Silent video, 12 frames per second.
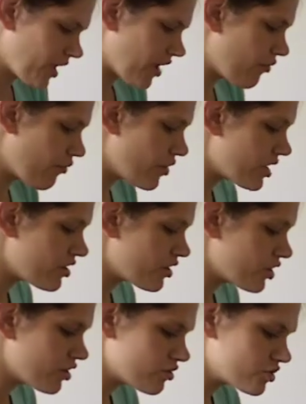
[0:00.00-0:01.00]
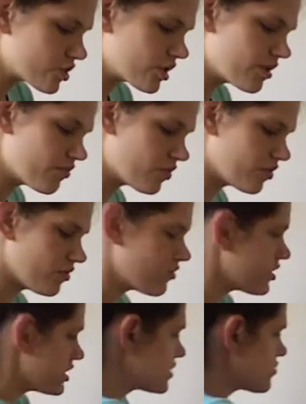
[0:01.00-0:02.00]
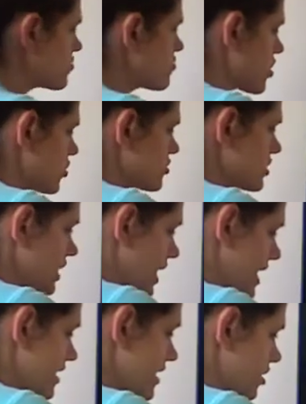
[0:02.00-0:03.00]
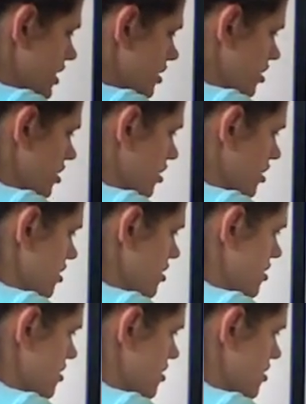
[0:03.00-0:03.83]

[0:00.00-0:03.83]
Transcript: And we usually will, this will most likely occur